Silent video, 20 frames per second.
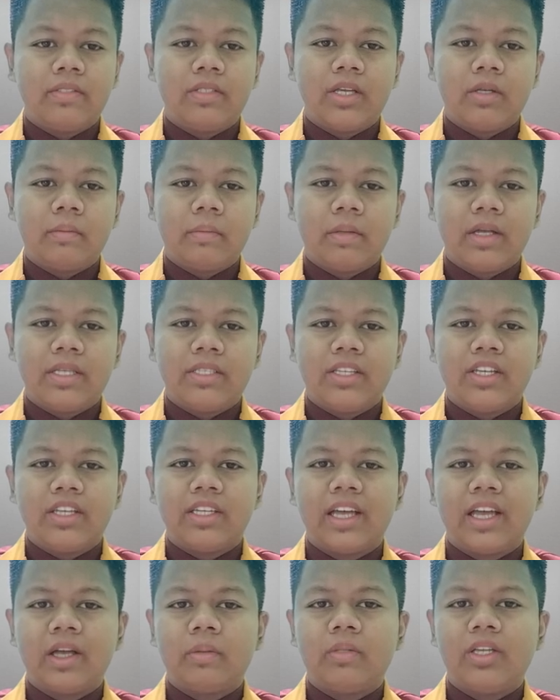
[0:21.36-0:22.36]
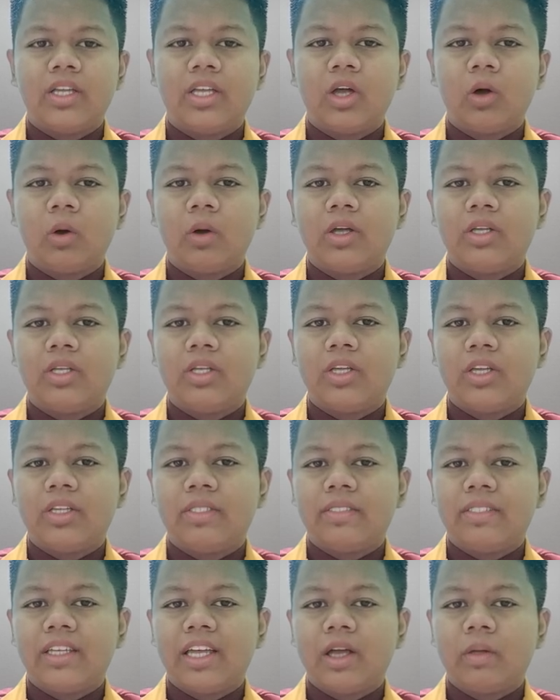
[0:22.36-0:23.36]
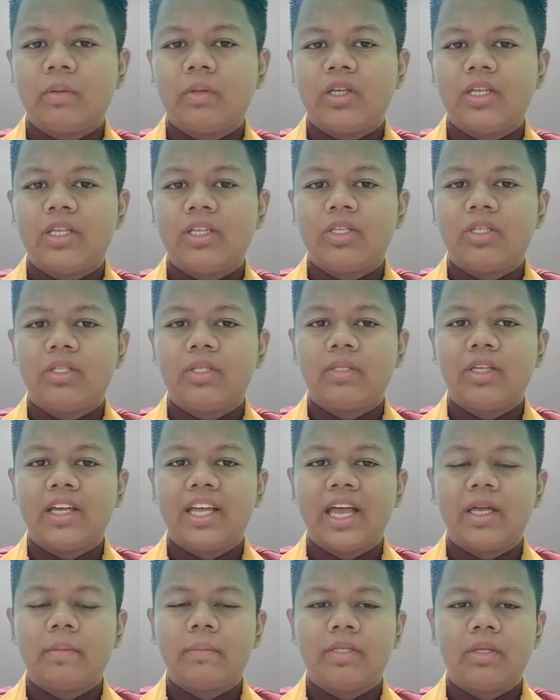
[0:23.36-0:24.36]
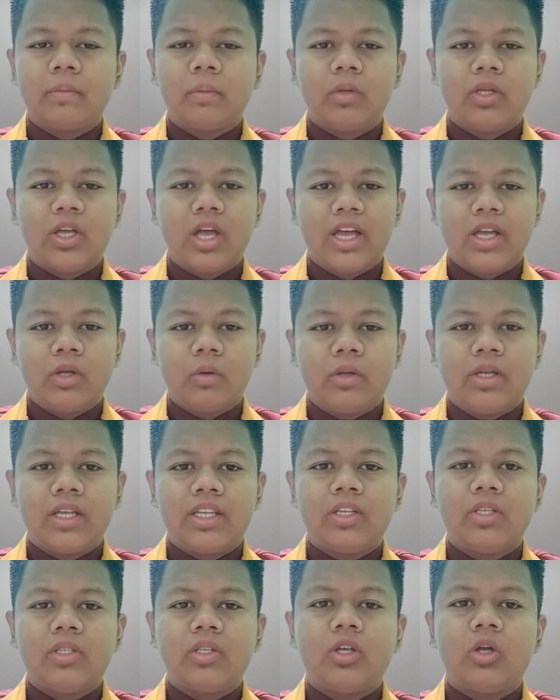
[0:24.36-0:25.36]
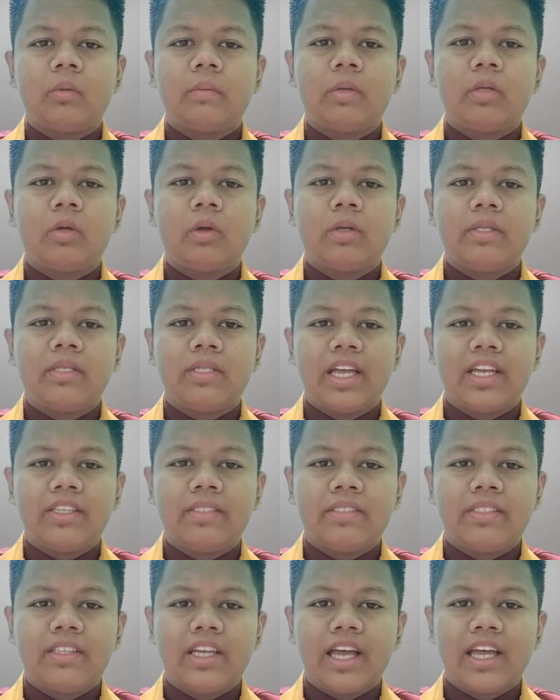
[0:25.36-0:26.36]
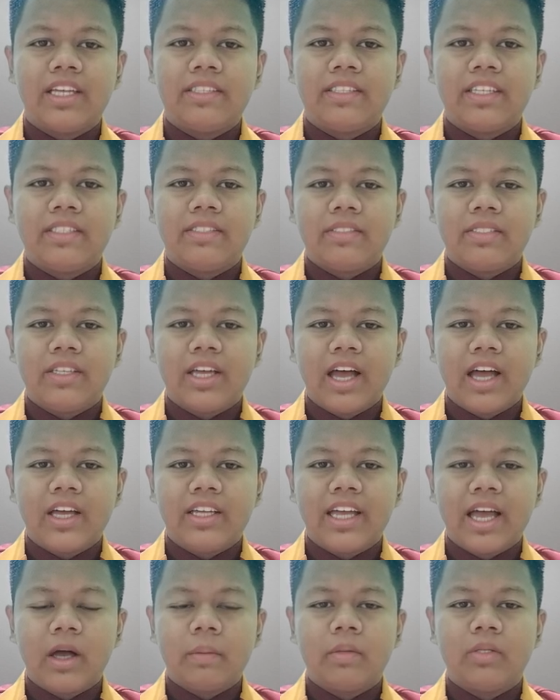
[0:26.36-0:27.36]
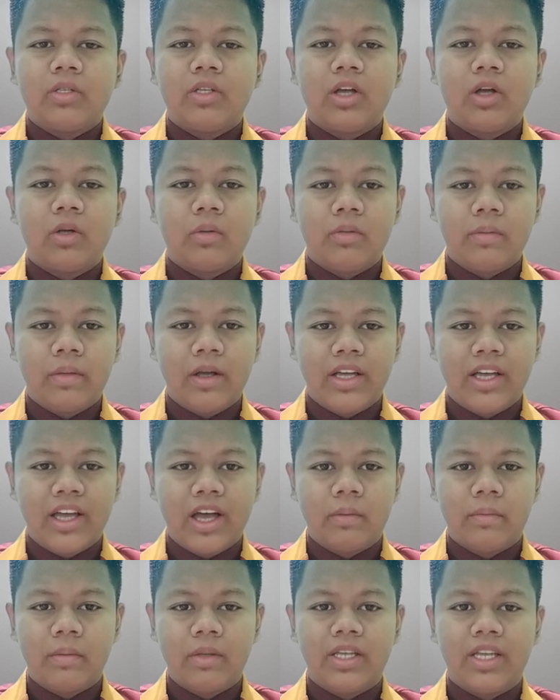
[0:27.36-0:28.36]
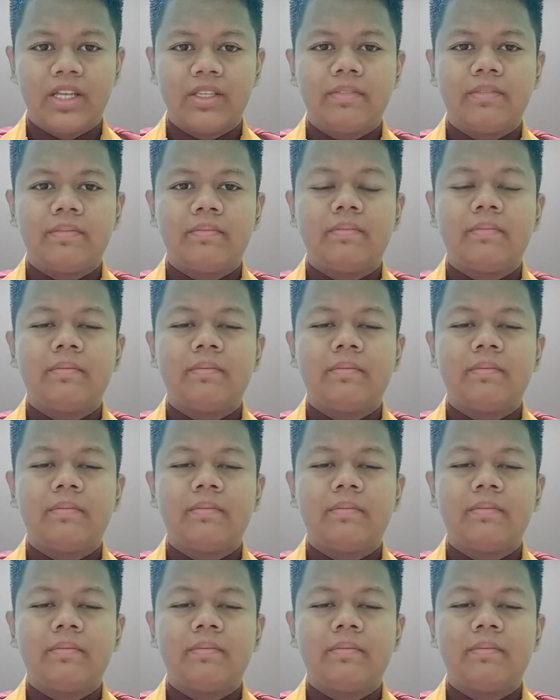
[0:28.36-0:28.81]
The basic accounting equation is a calculation that aims to project the relationship between debts, assets, and capital owned by a company.